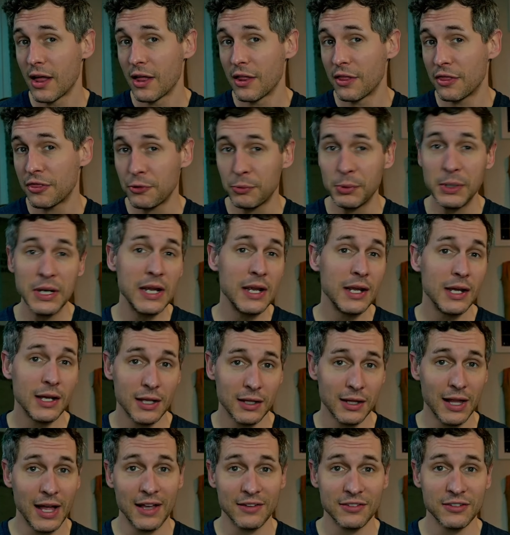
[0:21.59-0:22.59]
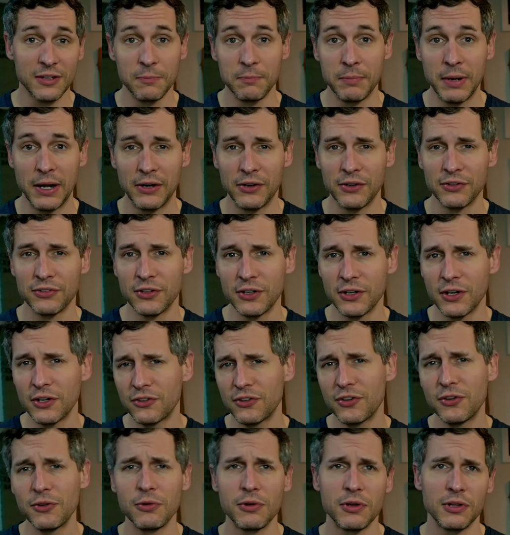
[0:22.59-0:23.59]
3-class comparison
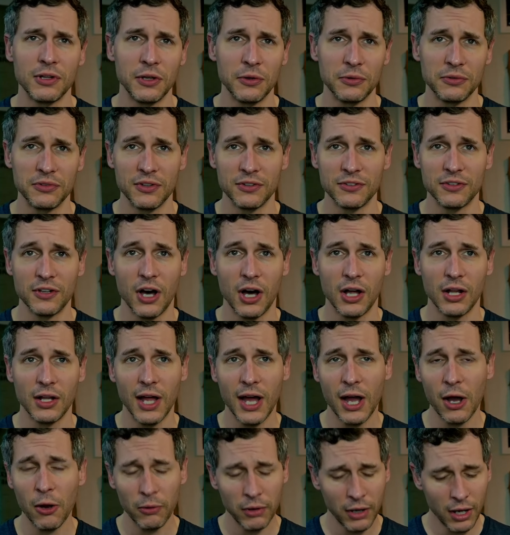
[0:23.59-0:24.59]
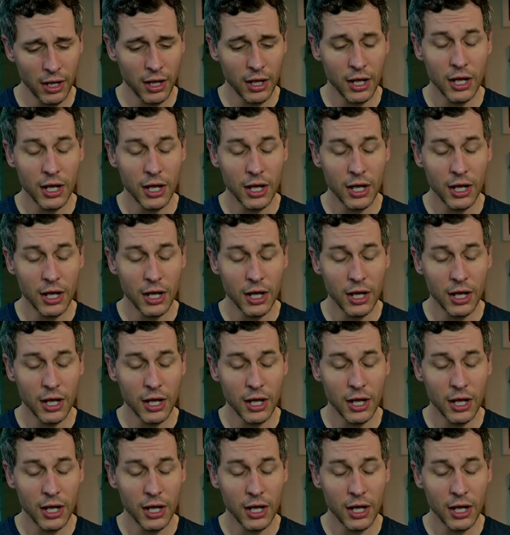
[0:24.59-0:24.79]
to close this all out.